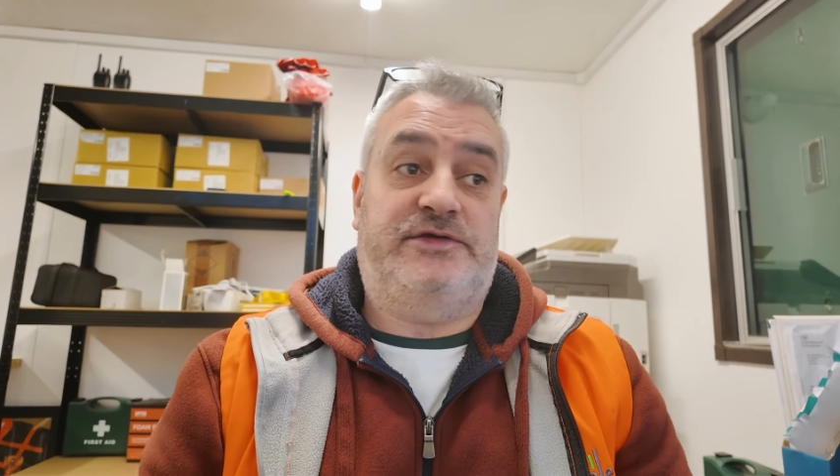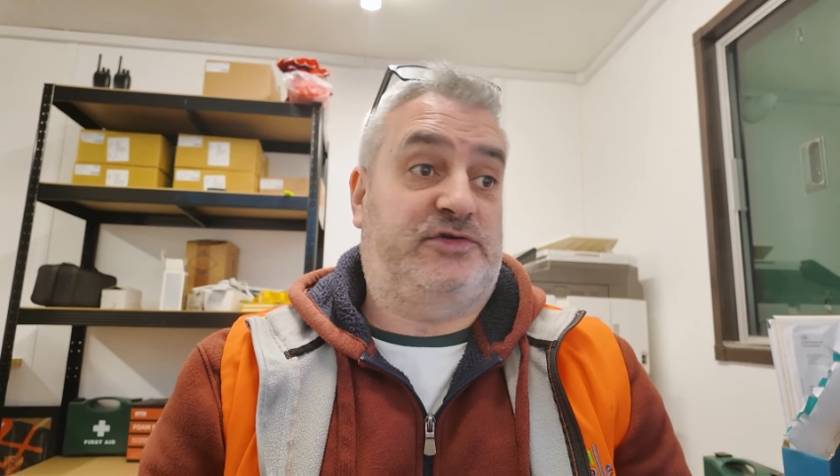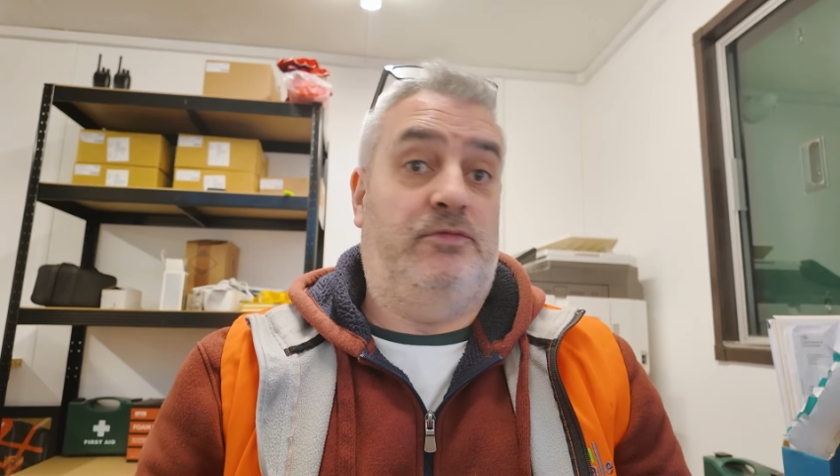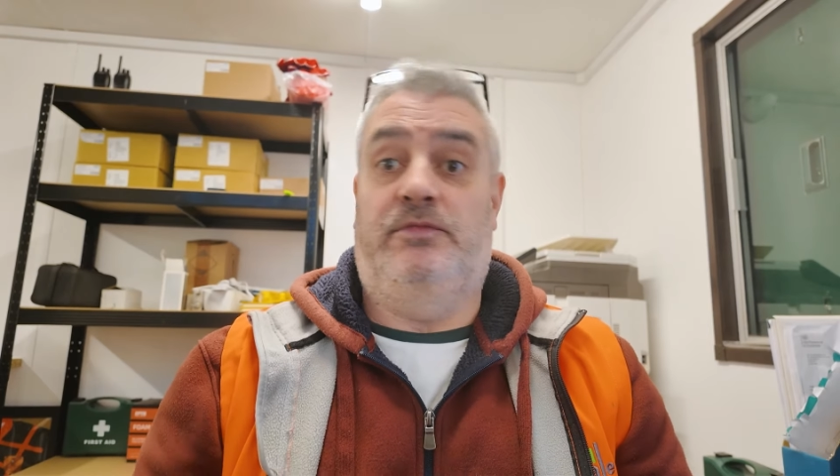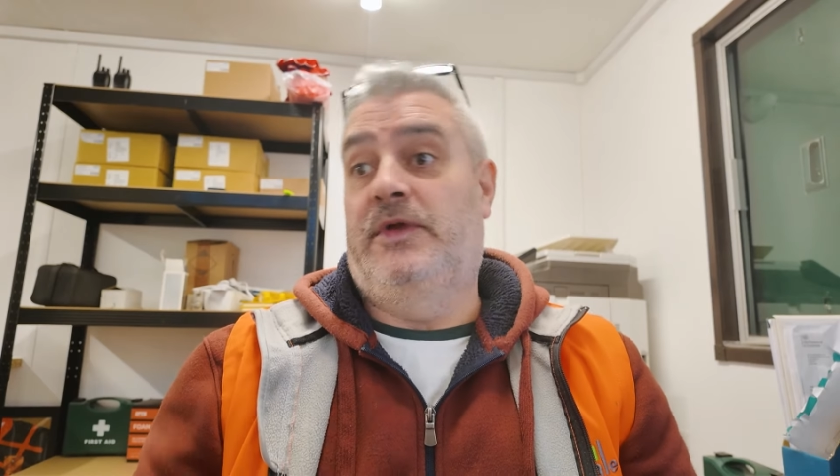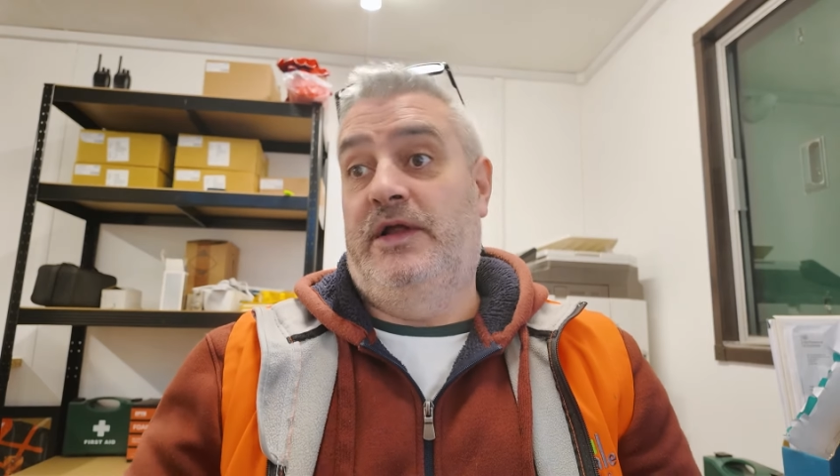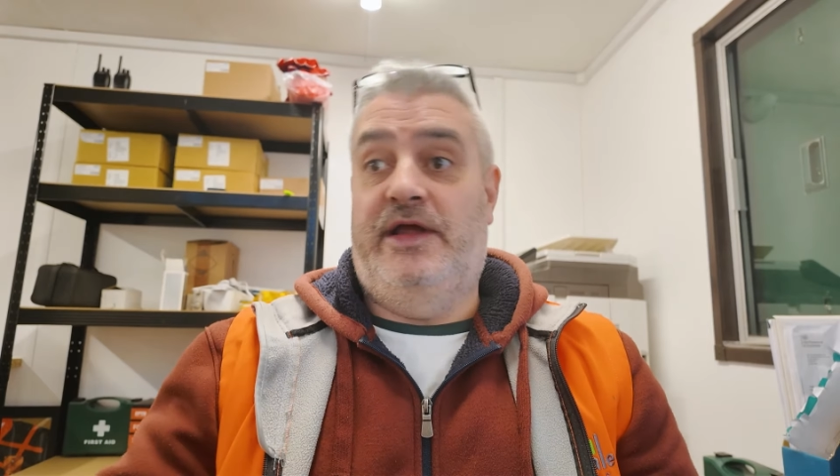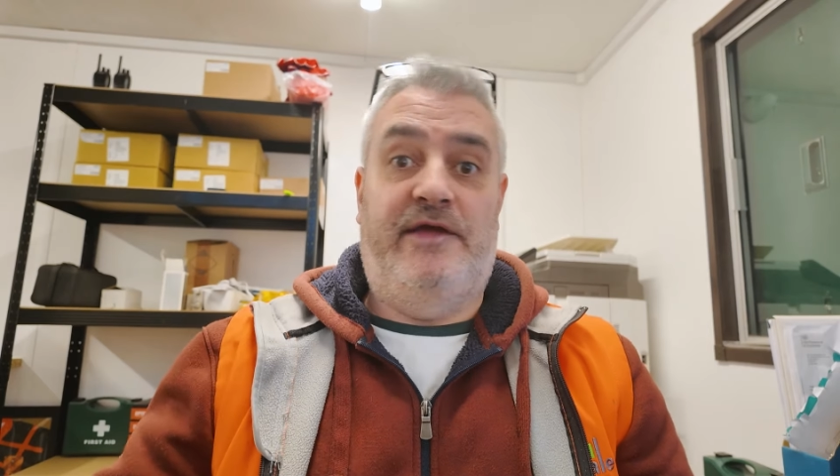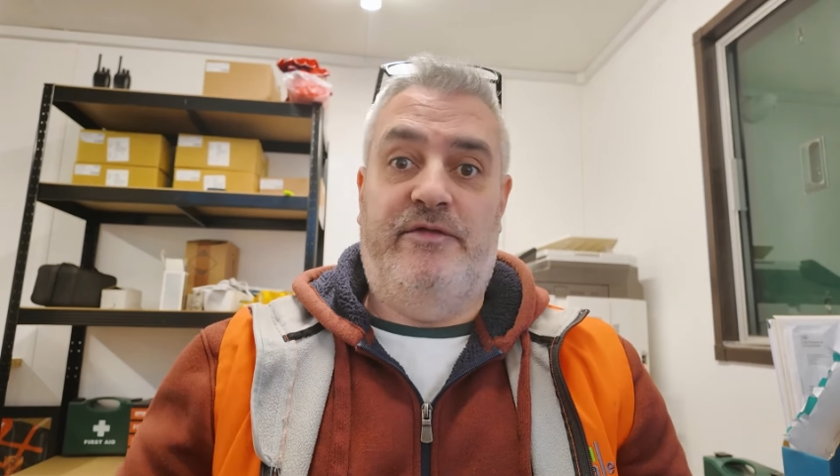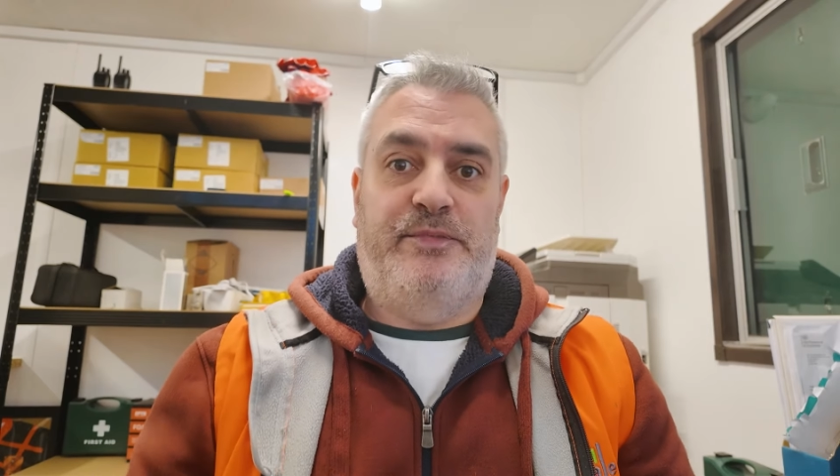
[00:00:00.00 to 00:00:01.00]
some
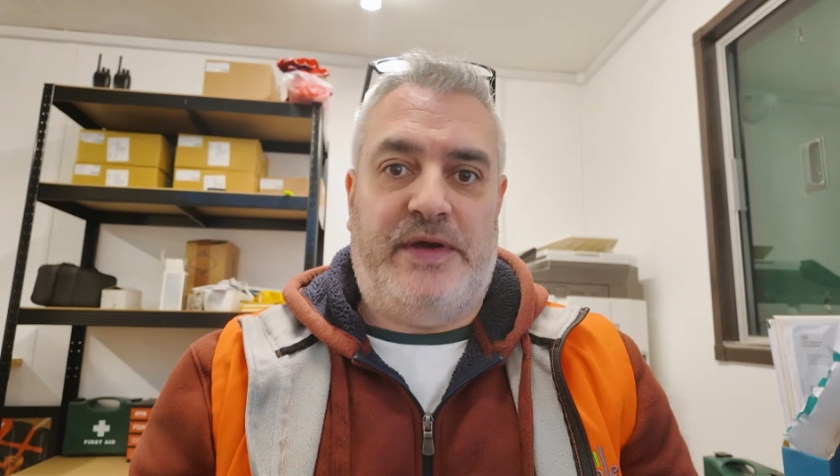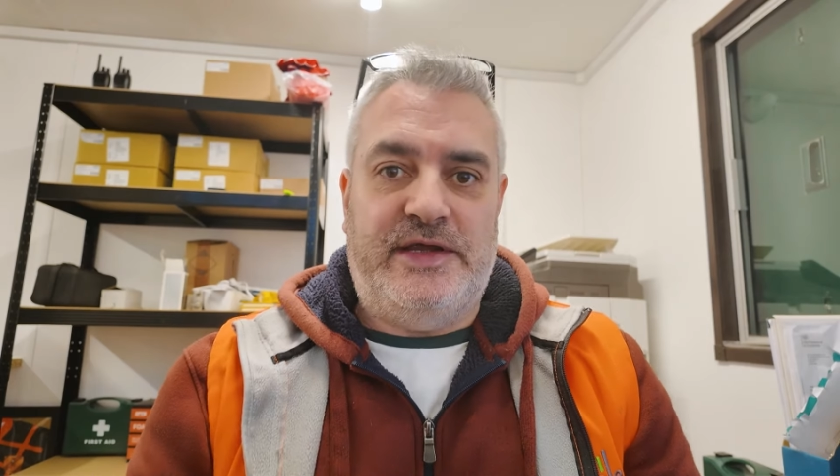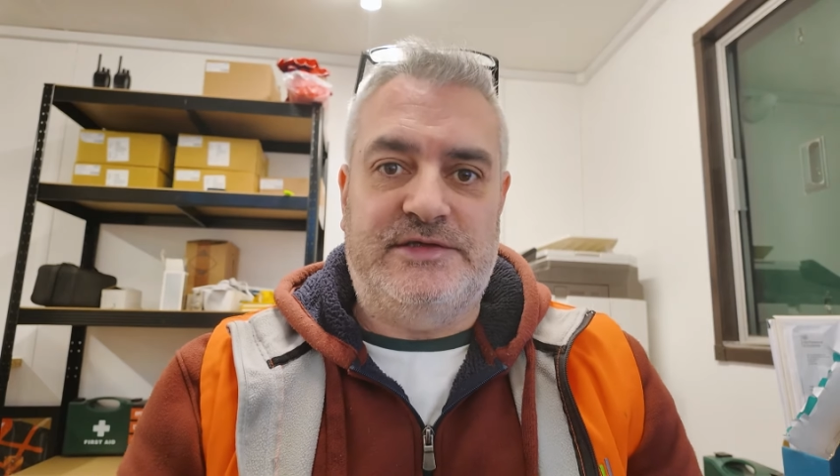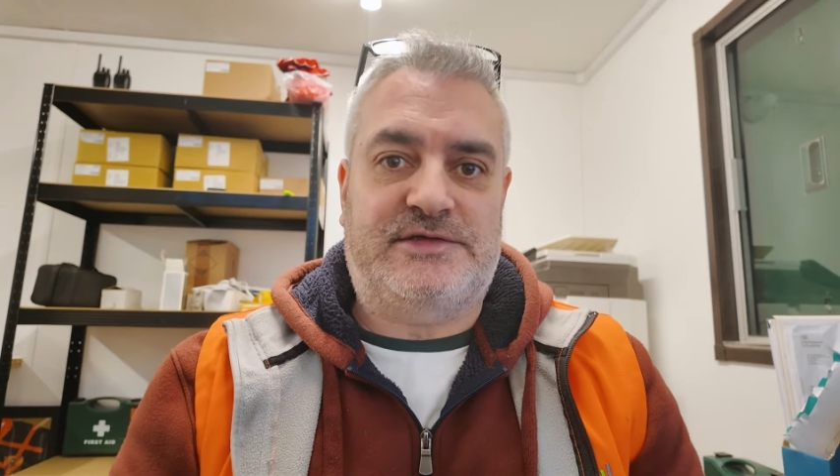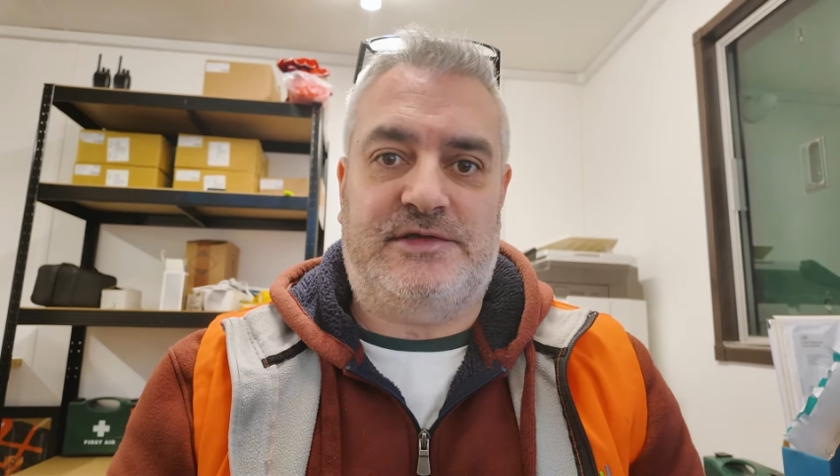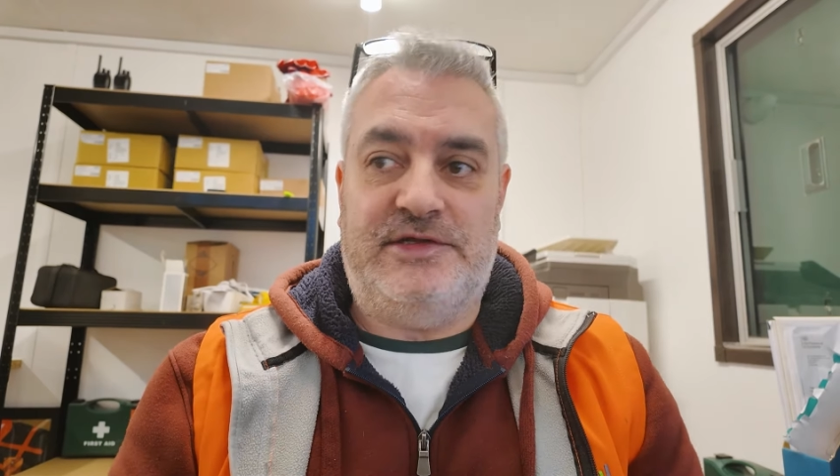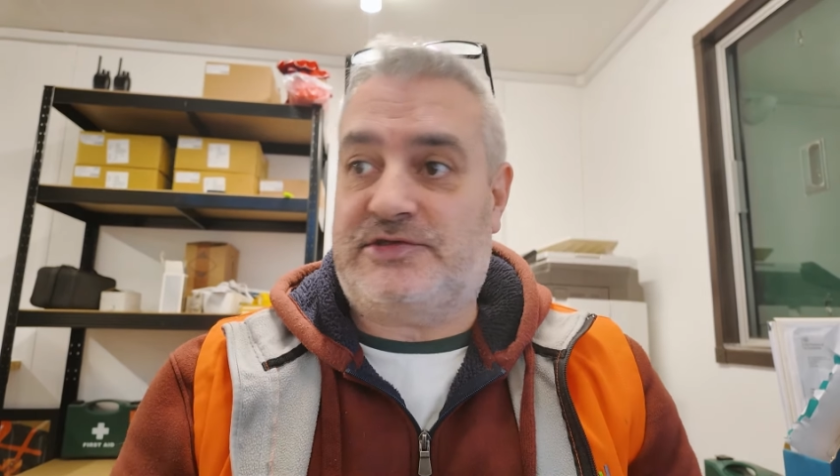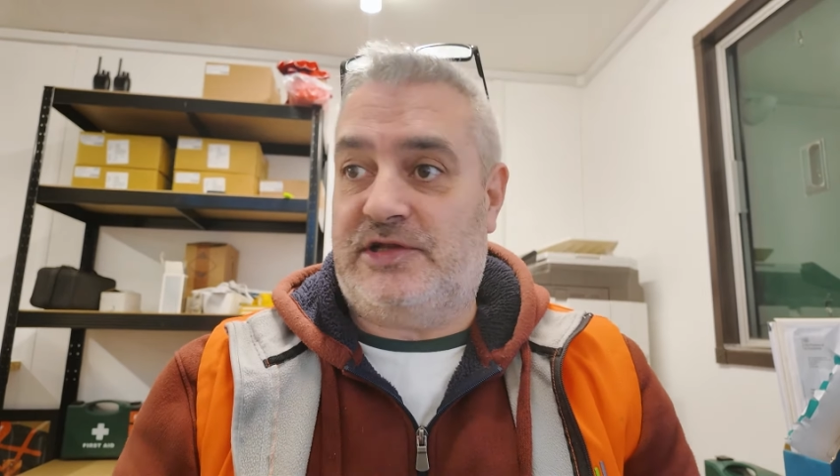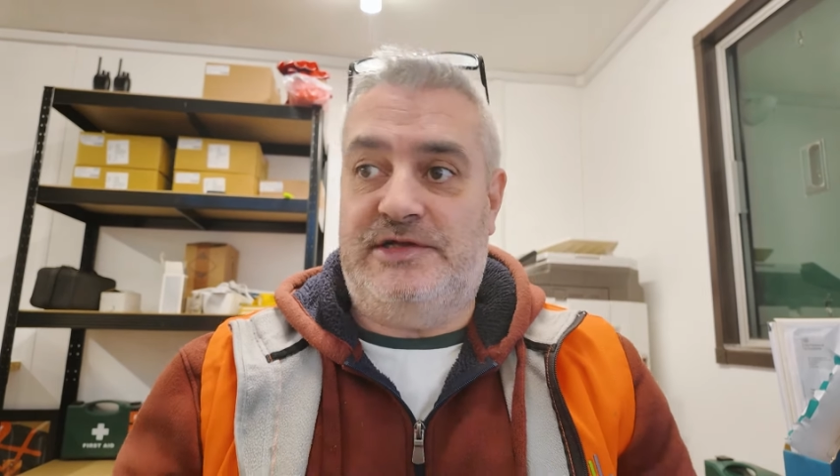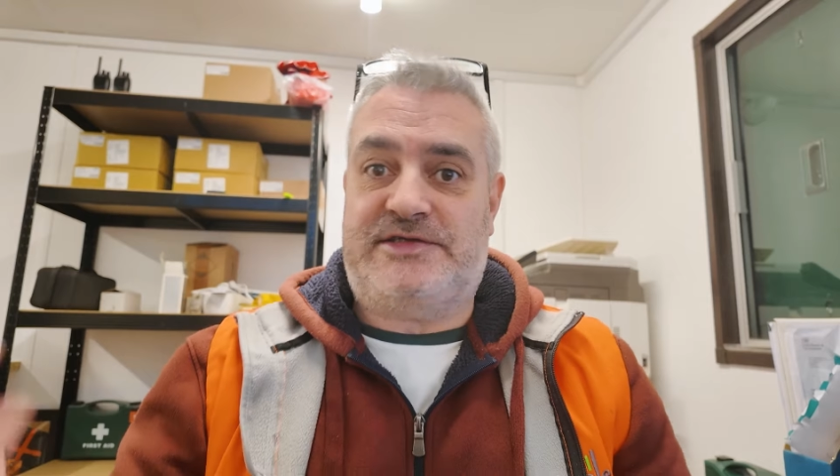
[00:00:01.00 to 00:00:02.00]
even pay us
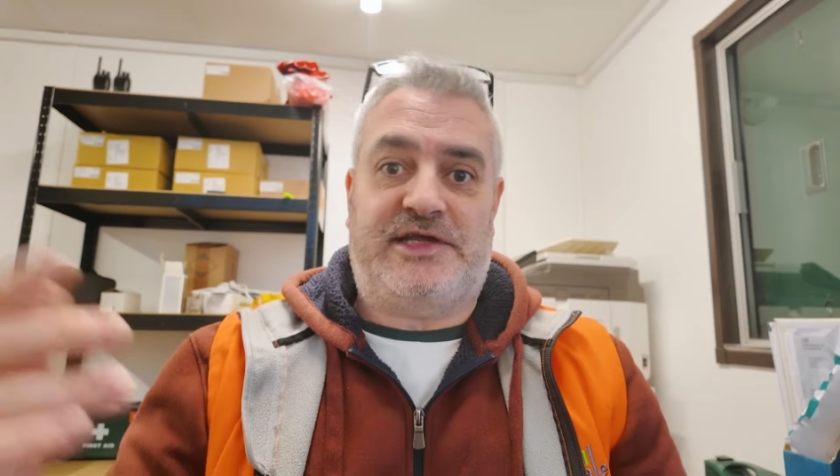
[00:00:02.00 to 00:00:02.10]
literally